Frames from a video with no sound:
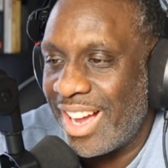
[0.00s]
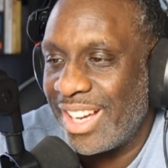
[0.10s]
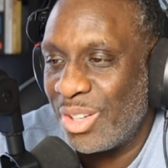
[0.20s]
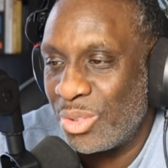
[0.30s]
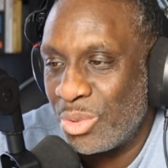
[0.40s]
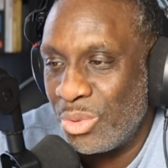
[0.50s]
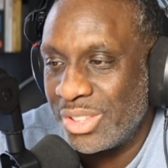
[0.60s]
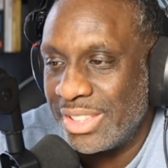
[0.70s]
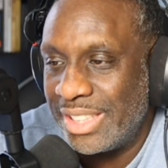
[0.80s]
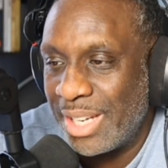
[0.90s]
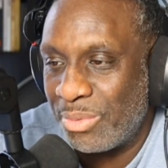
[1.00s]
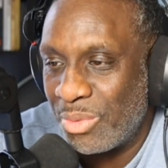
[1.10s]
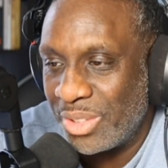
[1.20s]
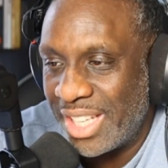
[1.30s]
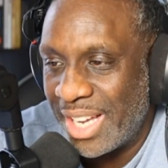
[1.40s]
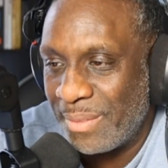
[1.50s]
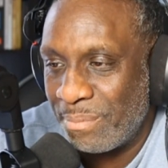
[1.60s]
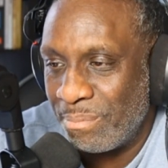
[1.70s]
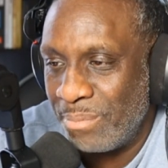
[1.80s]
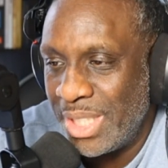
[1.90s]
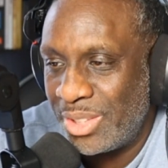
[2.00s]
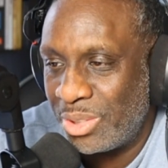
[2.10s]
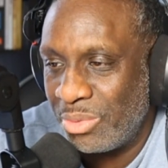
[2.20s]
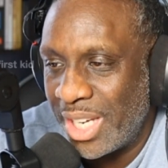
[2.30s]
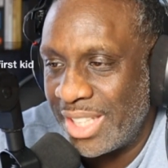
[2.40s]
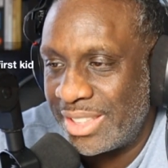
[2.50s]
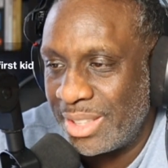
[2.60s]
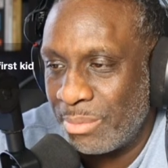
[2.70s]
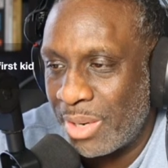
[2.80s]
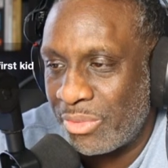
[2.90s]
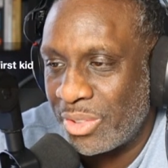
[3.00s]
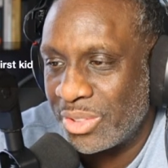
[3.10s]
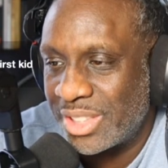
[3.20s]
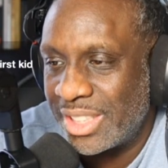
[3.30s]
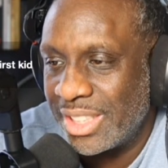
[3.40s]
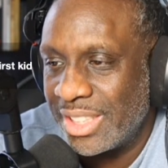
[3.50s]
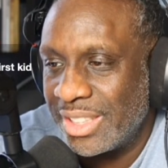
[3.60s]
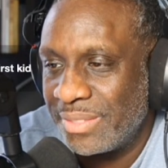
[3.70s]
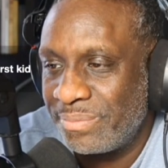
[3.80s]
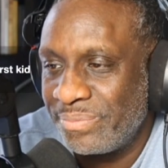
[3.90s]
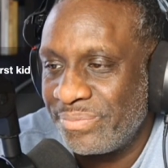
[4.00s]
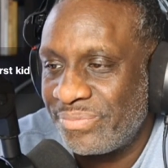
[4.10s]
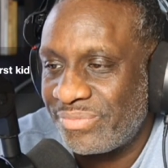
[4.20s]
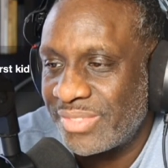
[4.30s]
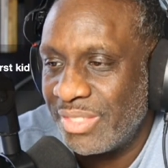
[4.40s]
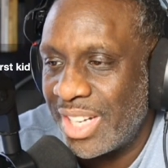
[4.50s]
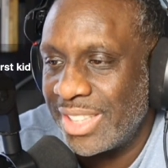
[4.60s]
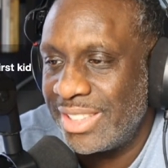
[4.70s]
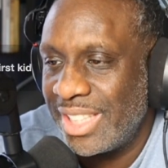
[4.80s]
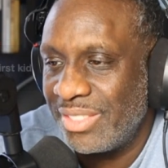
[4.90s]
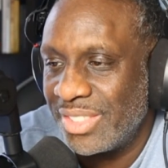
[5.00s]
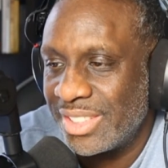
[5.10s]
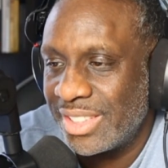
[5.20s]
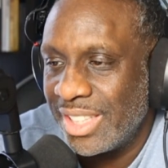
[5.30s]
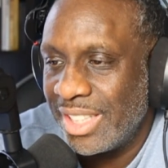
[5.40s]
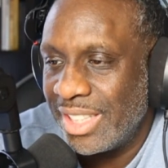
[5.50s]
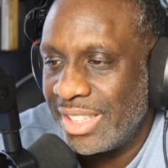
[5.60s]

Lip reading: I ain't gonna go into depth on that. Me too. 18, my first kid, Ronnie Davis.